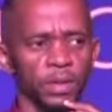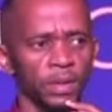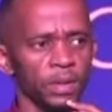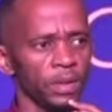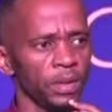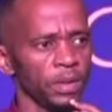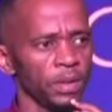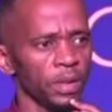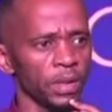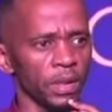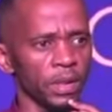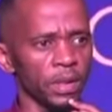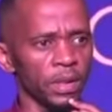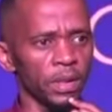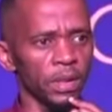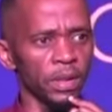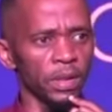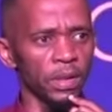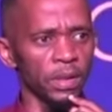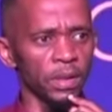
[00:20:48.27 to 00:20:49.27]

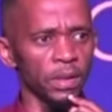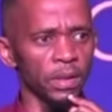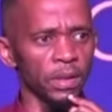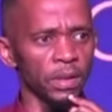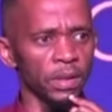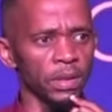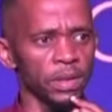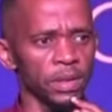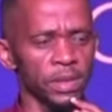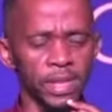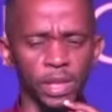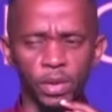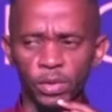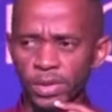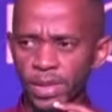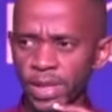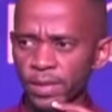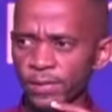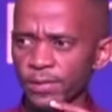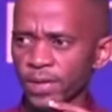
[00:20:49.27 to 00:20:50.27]

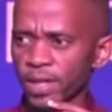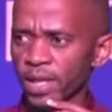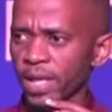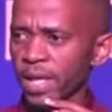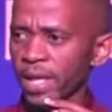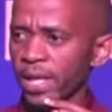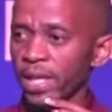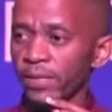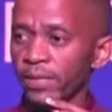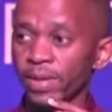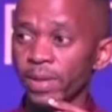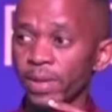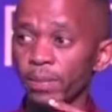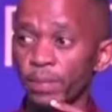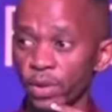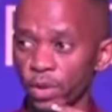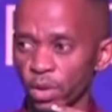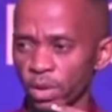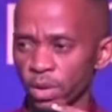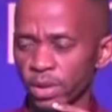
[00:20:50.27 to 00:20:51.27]
South Africa, even
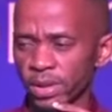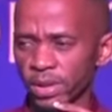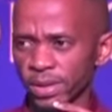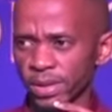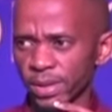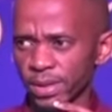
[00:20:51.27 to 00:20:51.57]
beyond.